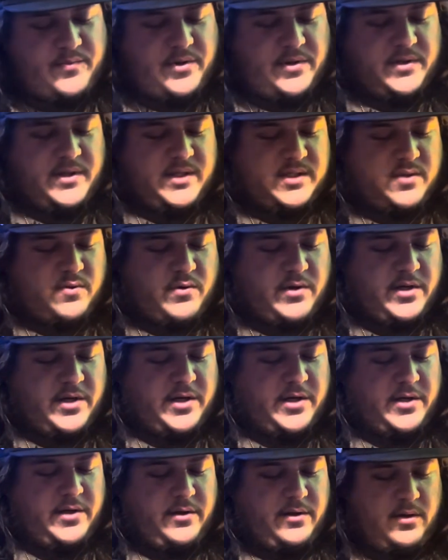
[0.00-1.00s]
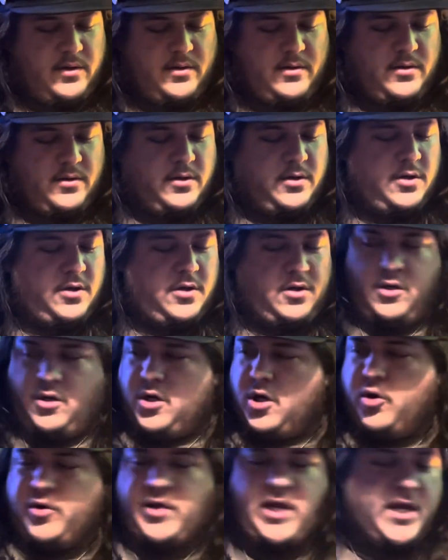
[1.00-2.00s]
This way.
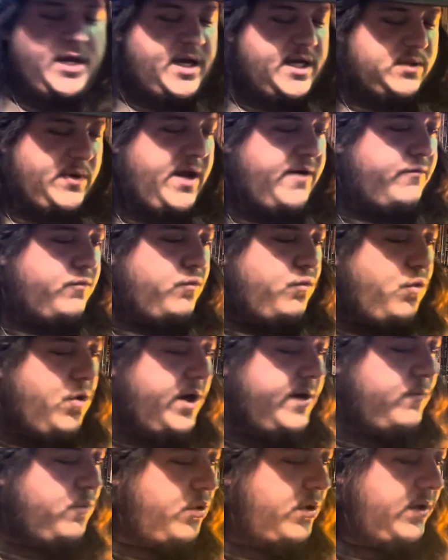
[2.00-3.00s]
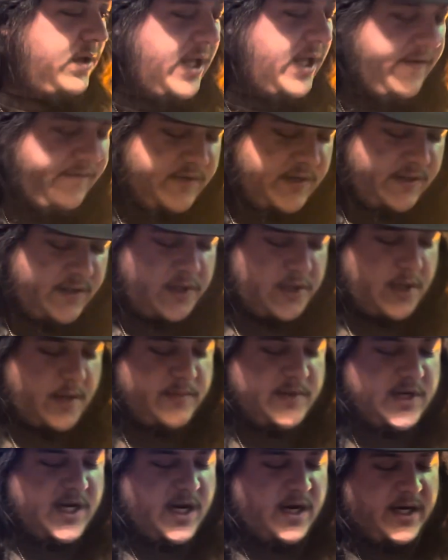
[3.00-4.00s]
Okay, guys, we have one more left in this
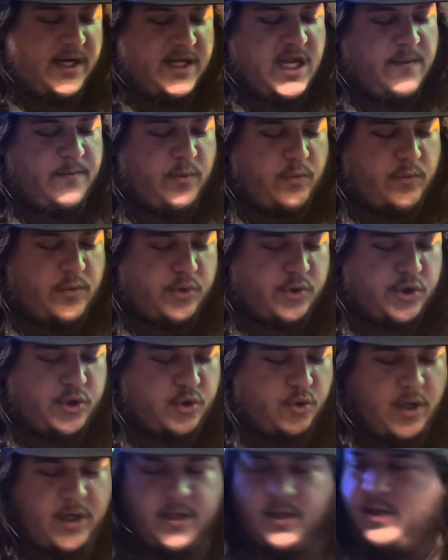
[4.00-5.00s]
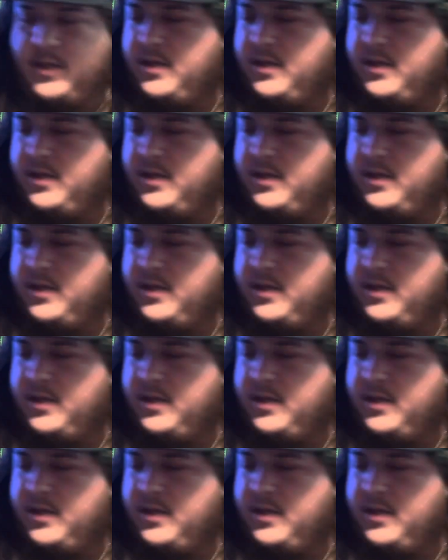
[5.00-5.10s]
update. I'm going to keep it real short.